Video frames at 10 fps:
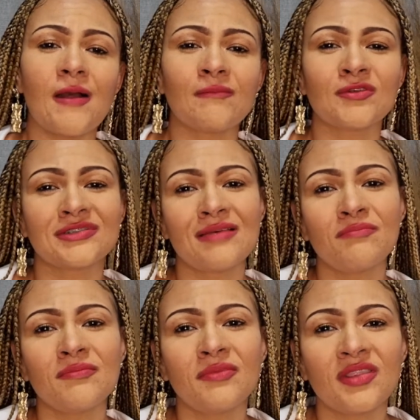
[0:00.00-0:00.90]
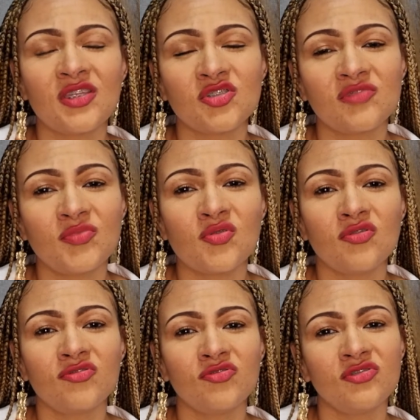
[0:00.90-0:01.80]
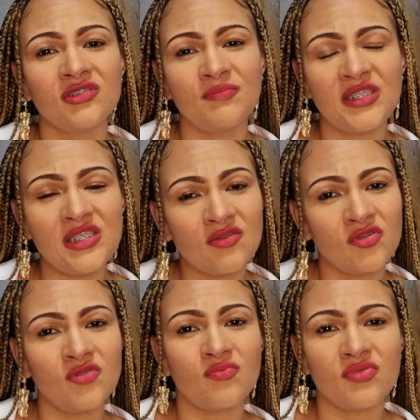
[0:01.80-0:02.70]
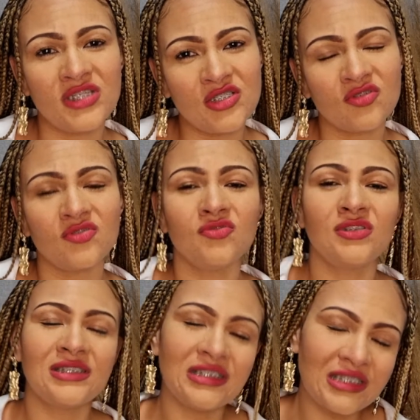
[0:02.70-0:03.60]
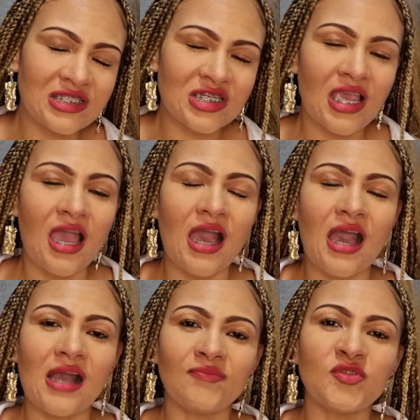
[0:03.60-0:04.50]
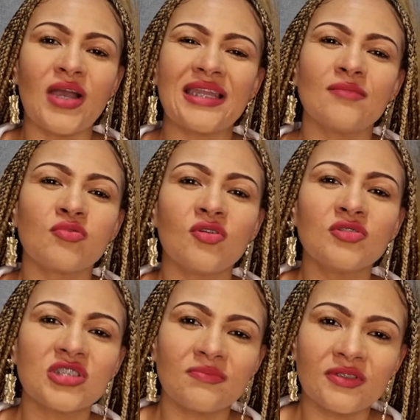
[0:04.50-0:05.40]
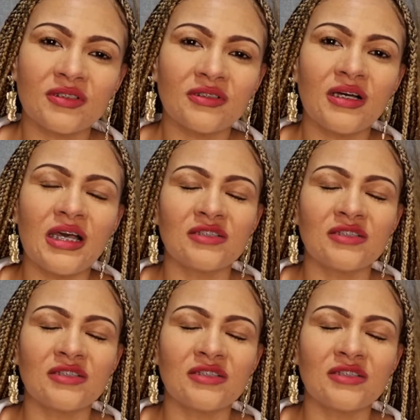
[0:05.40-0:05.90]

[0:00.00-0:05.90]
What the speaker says: because some people think just because you speak or you preach or you teach, you're unapproachable.